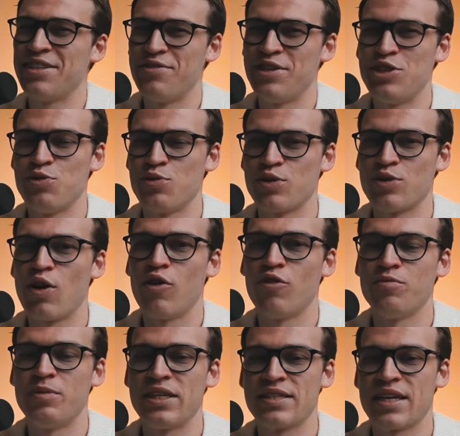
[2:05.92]
Davinci
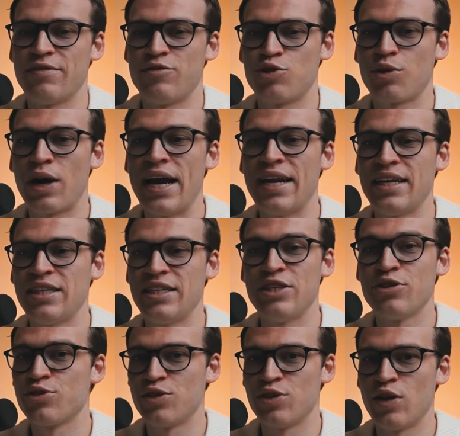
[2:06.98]
Resolve because I've tried it
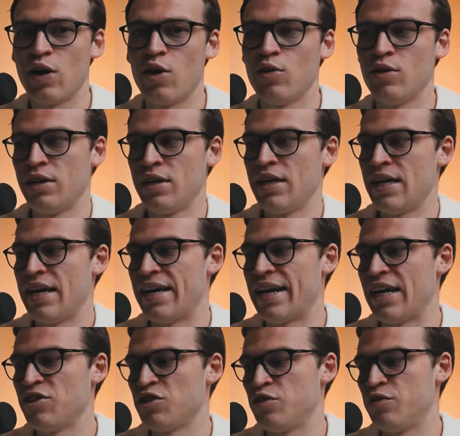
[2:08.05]
years ago and
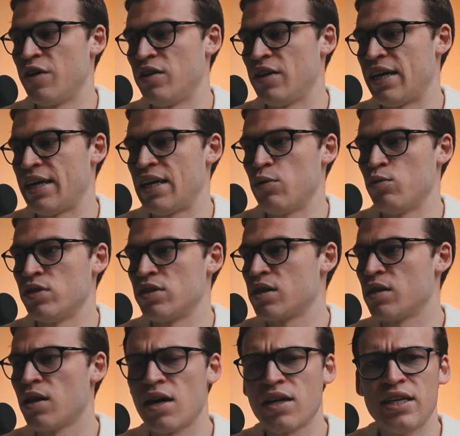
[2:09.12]
I just felt like it was
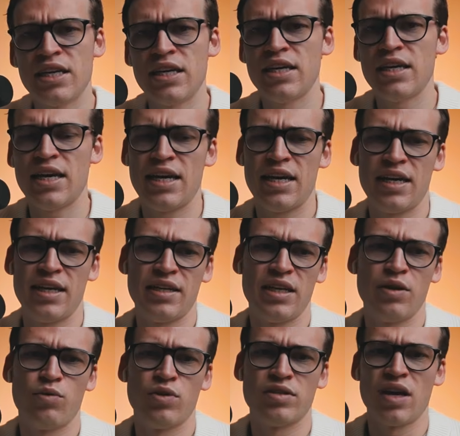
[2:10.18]
clunky and
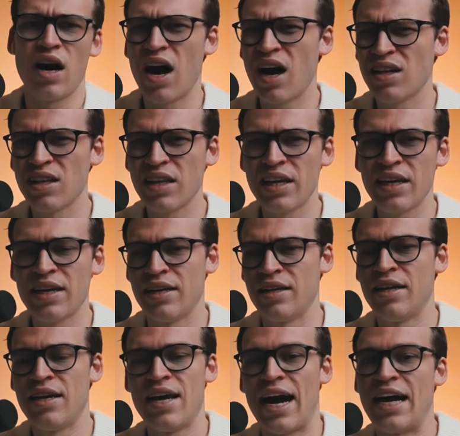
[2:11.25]
it was ugly,
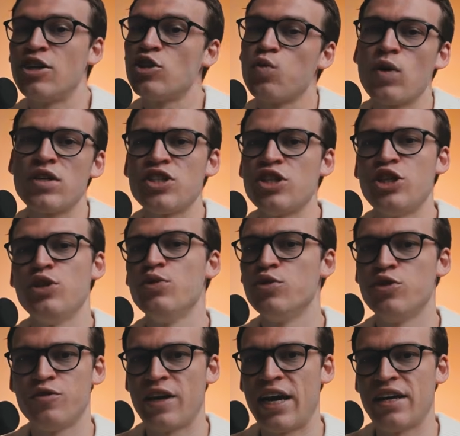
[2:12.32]
and I just wasn't a
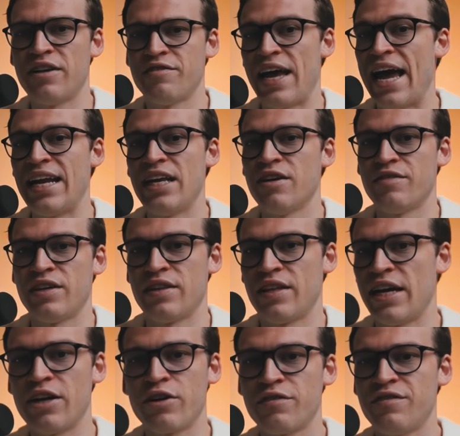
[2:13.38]
huge fan of any of it.
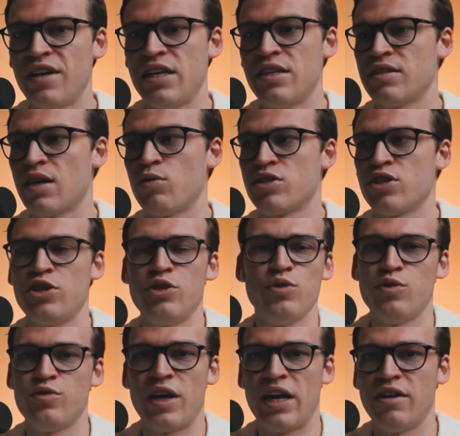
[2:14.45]
The interface, I wasn't a
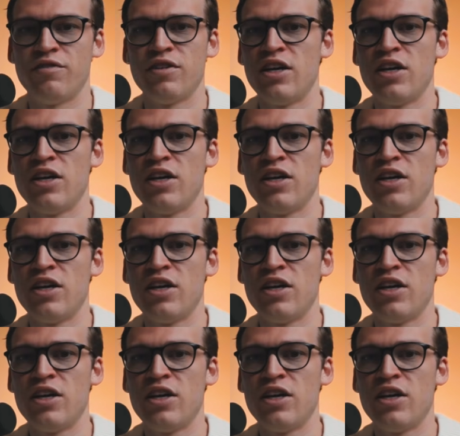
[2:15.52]
huge fan of